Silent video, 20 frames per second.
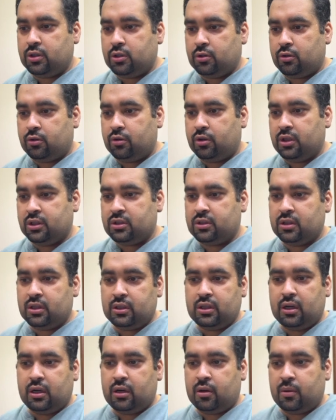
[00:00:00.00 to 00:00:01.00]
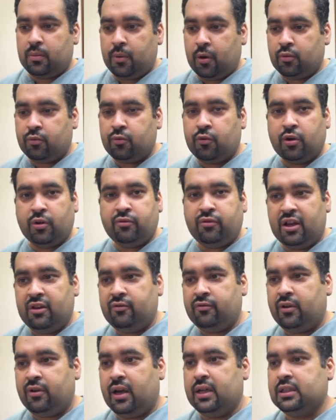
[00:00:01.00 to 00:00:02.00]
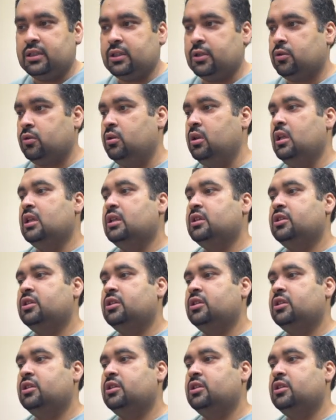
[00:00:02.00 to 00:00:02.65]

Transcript: you know, it's there are about 45 files, you know.